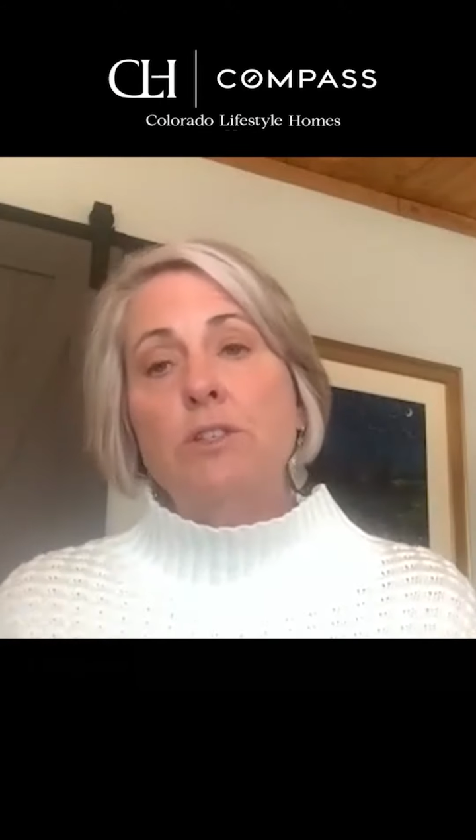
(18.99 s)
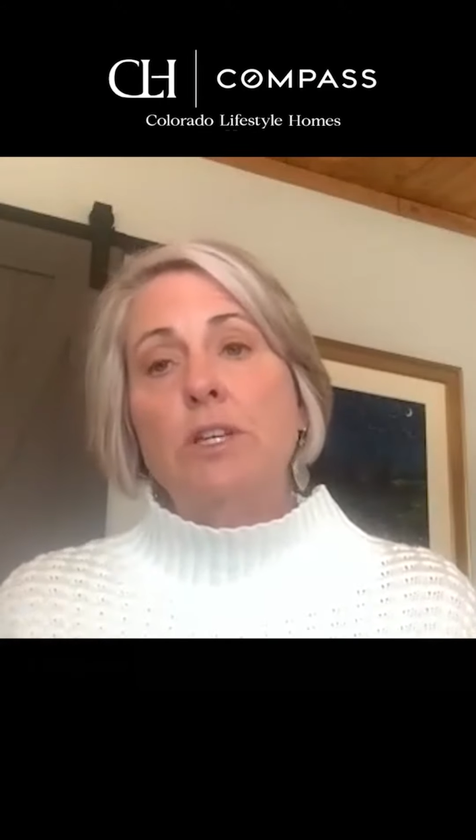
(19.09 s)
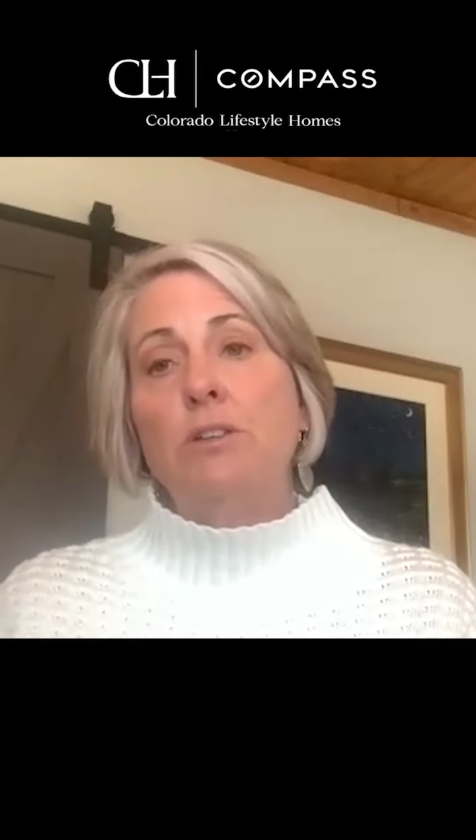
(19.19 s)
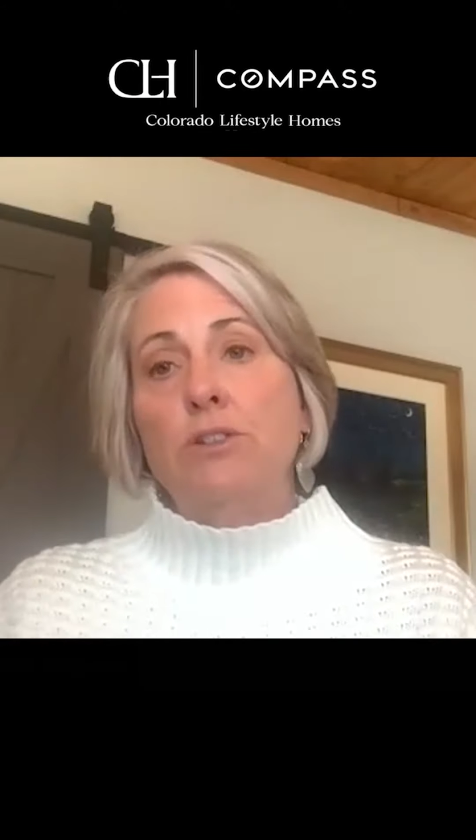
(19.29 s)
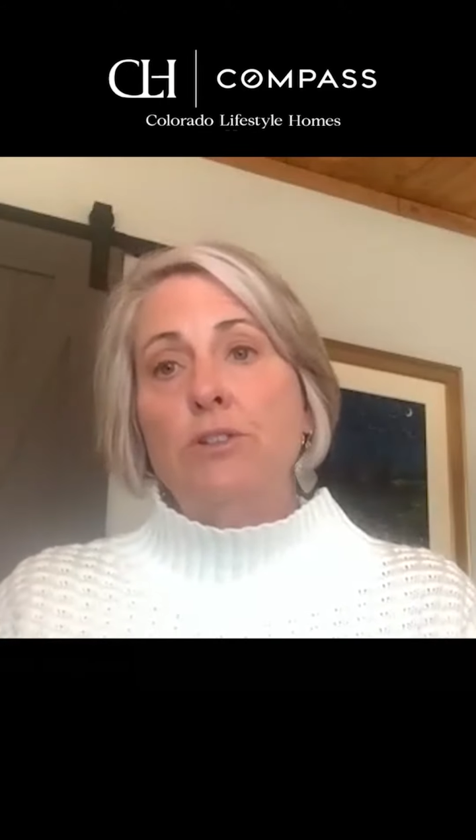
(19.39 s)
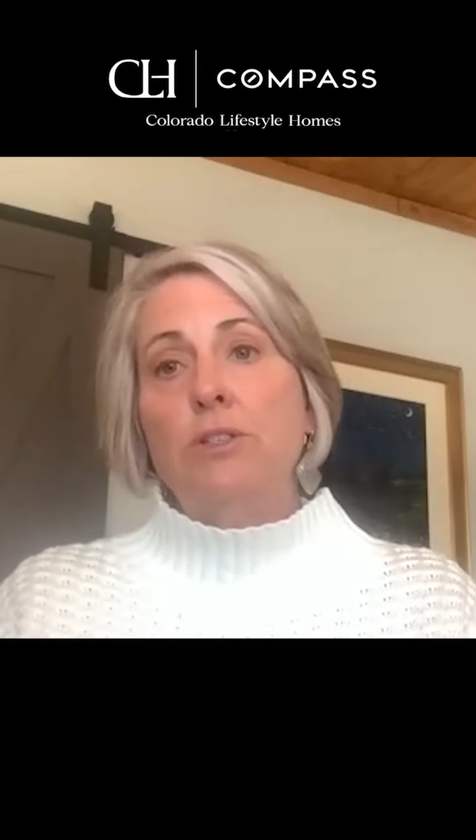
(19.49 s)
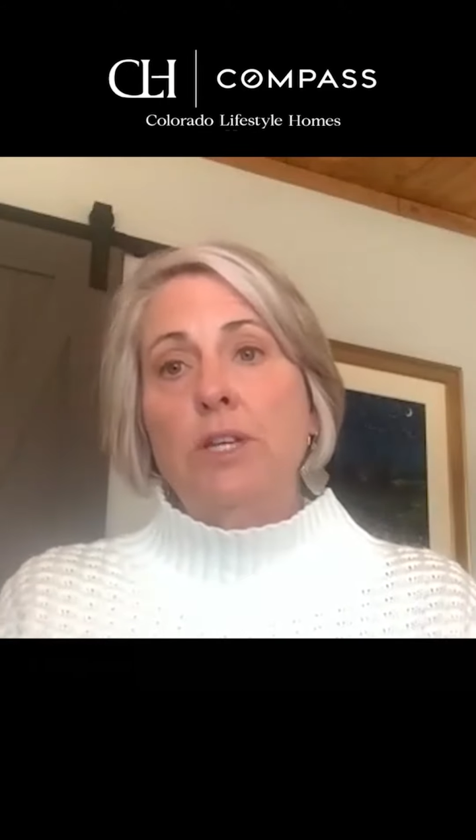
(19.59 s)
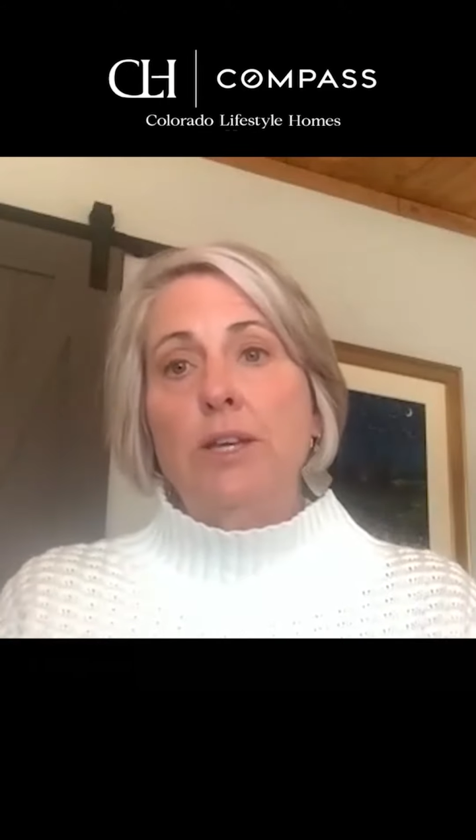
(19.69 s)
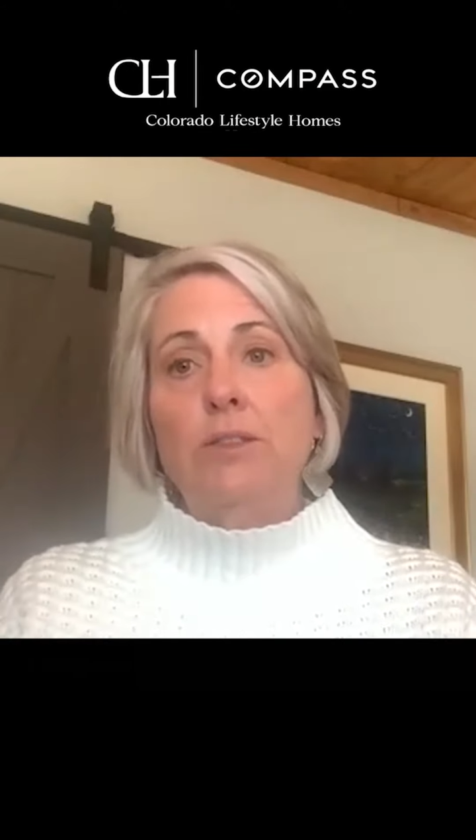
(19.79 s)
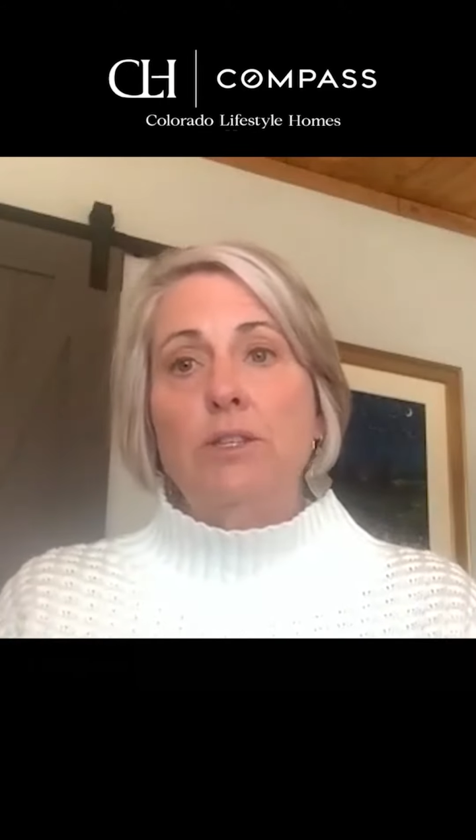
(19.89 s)
sellers
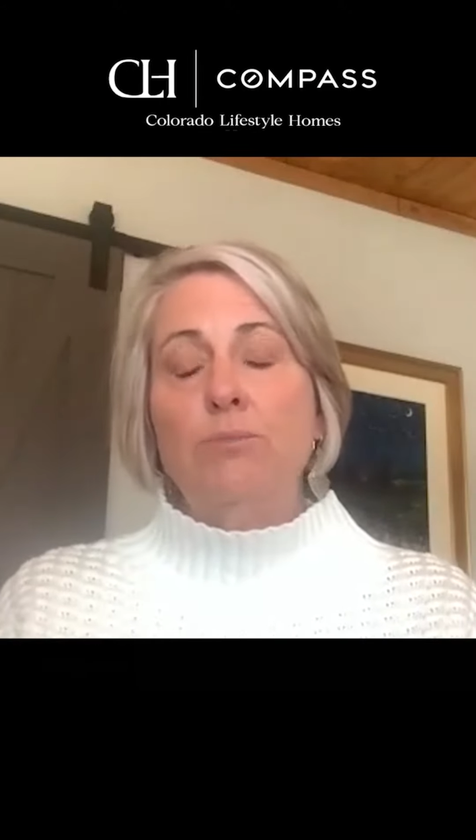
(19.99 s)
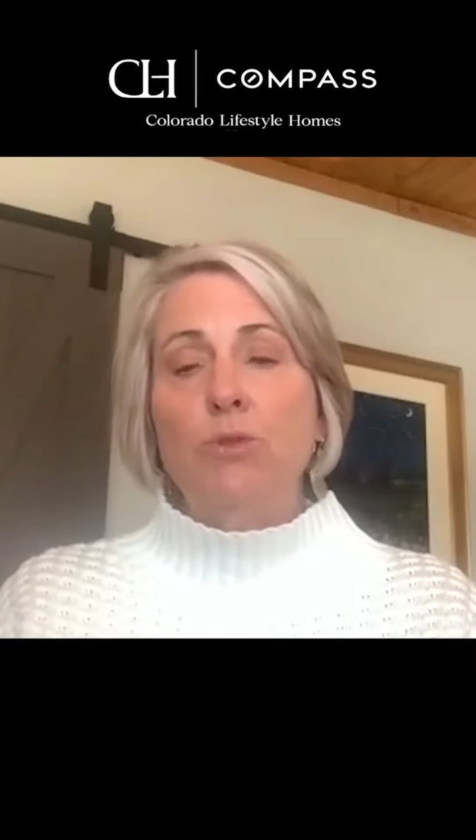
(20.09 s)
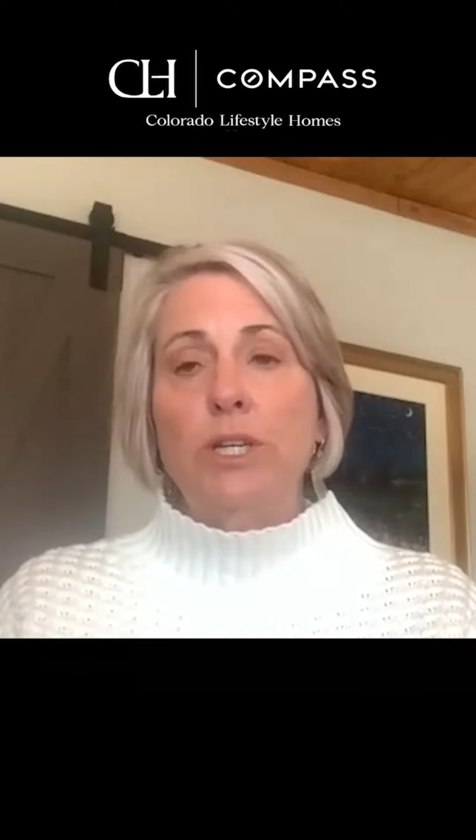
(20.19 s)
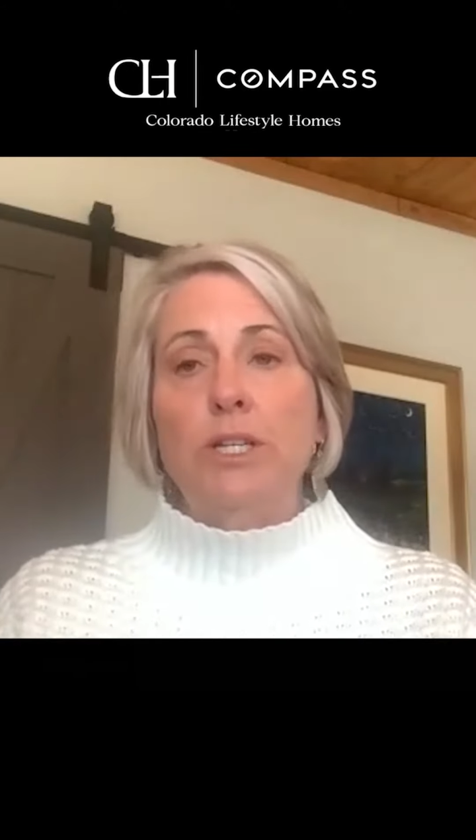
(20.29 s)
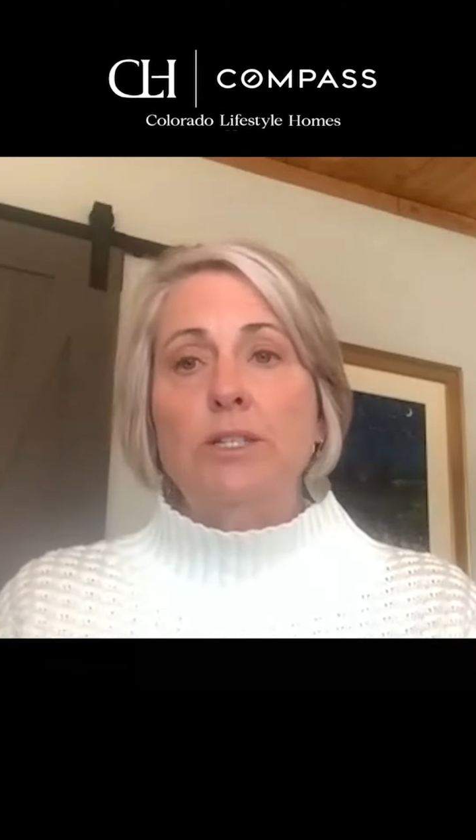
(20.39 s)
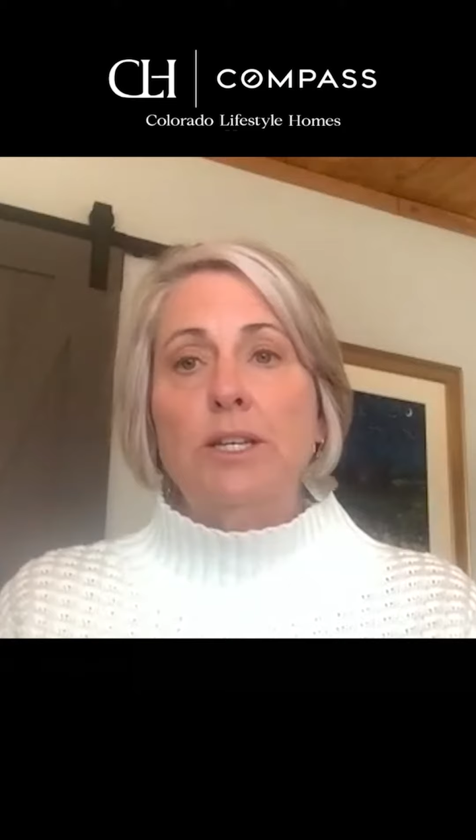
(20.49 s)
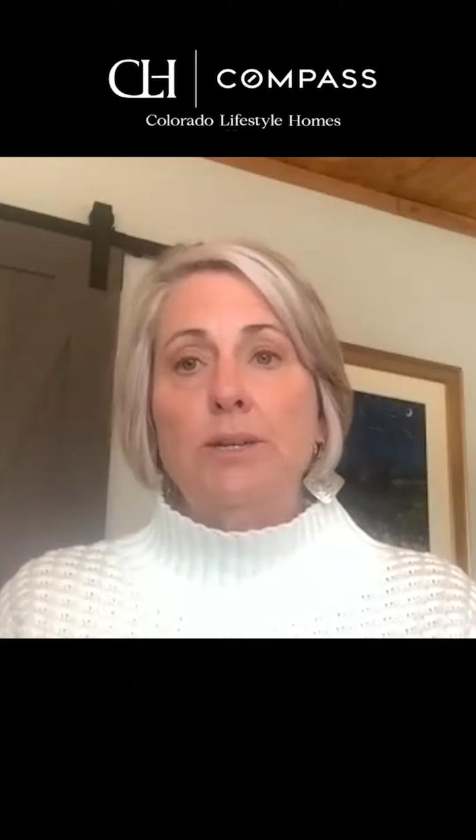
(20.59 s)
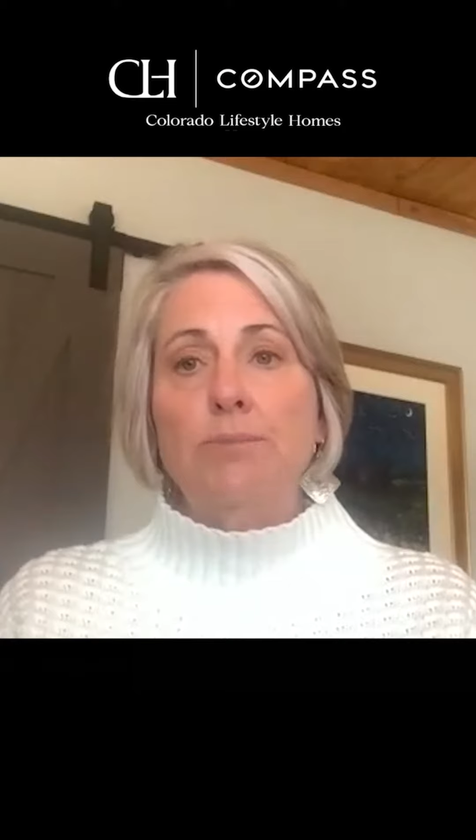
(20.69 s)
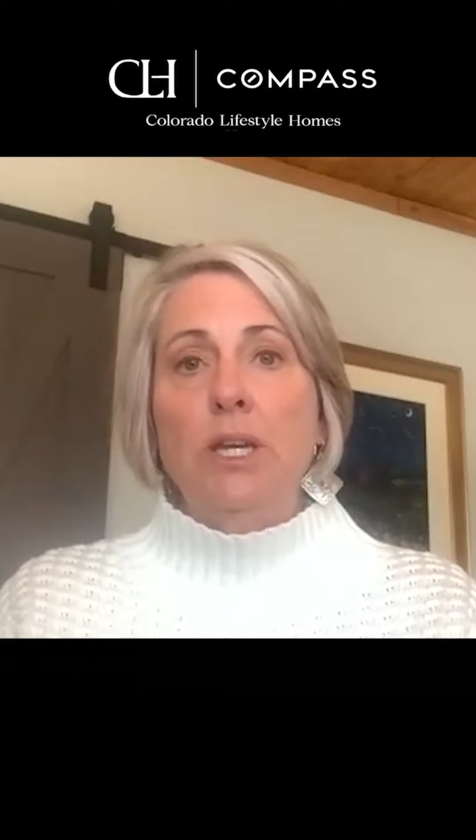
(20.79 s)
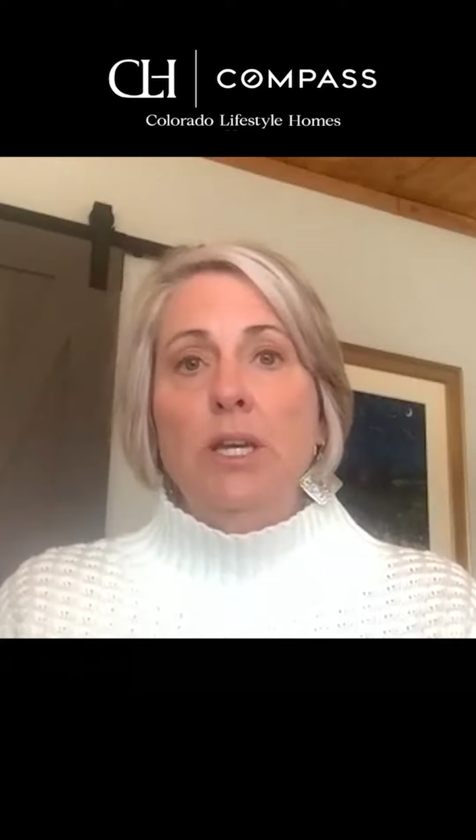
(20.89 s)
at this point in
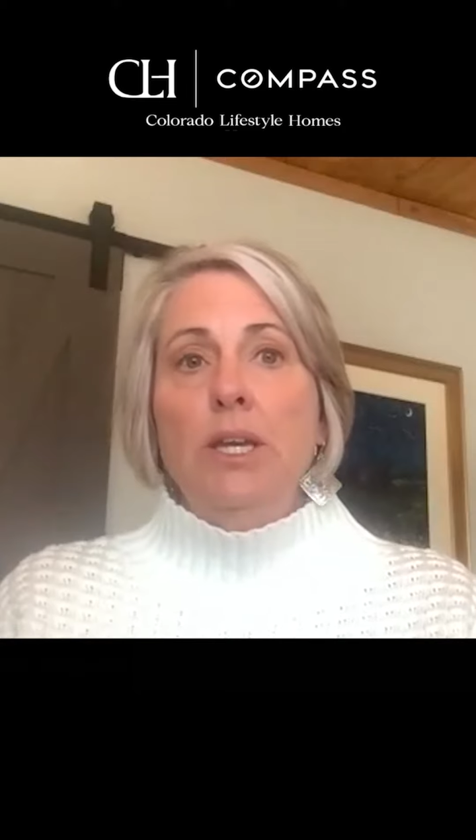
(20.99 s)
time.